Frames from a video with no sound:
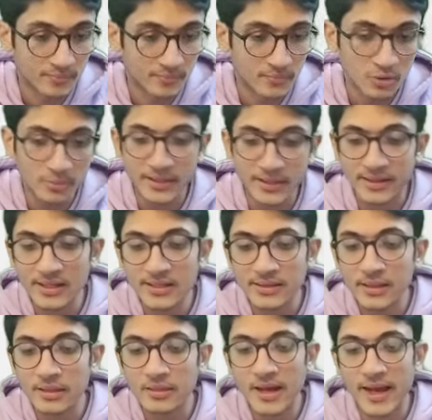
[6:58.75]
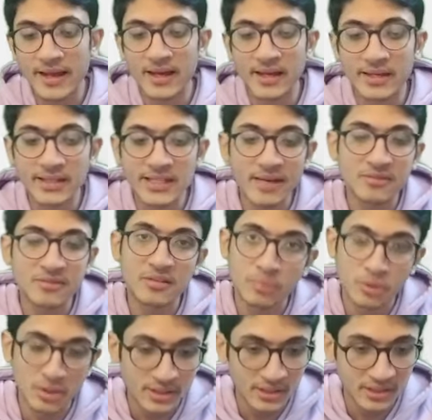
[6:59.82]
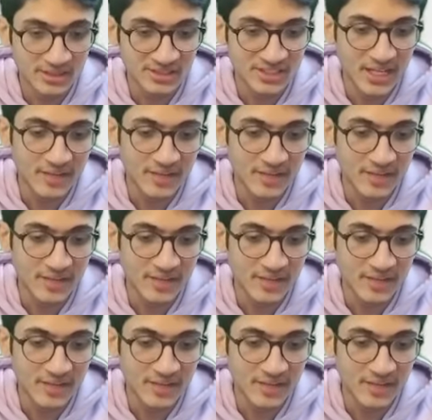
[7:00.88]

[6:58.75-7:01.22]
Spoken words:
So basically this hierarchy I've just put in a chart